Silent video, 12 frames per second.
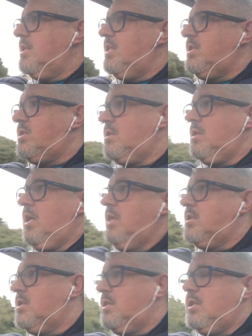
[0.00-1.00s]
this
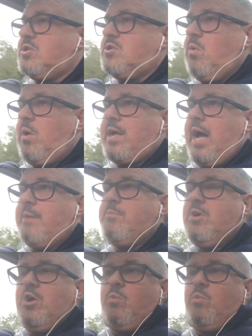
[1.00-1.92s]
sort of game,